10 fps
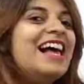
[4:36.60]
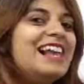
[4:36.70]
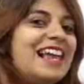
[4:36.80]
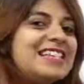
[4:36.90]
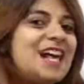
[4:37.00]

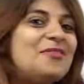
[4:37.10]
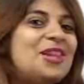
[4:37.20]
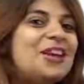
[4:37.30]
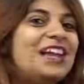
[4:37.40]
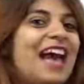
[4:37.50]
Let's have a
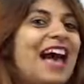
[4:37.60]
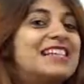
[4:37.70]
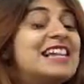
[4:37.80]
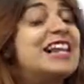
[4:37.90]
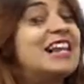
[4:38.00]
look
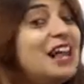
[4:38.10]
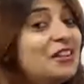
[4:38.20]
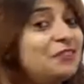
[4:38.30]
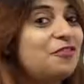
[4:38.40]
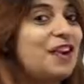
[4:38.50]
at
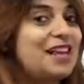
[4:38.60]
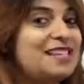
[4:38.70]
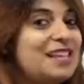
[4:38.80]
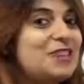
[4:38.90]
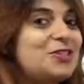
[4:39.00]
another
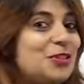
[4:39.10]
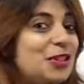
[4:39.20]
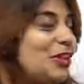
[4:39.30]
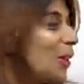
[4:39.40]
phrase that you can